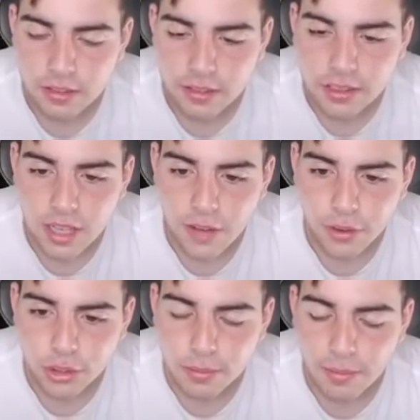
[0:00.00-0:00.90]
this snipe
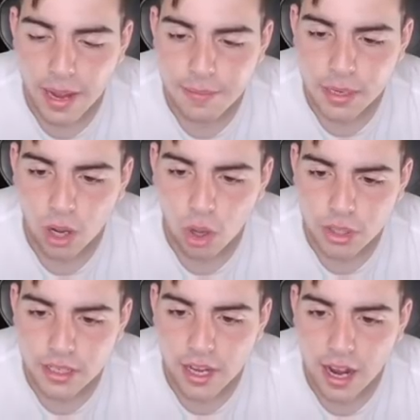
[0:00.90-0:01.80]
filter might be
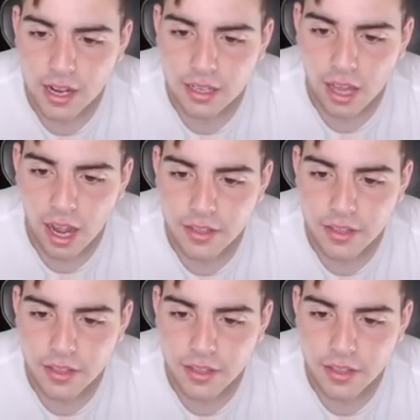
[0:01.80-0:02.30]
golden. Not going to lie.